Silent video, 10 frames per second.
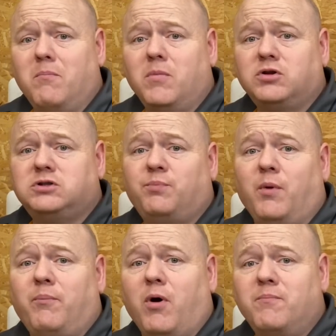multiple
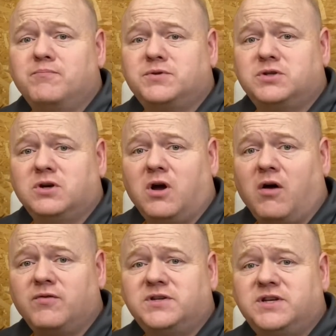pumps
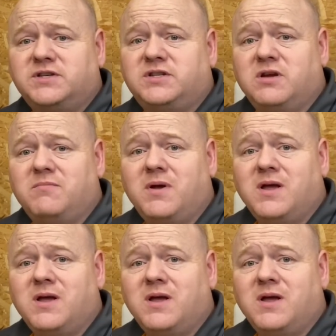on the system,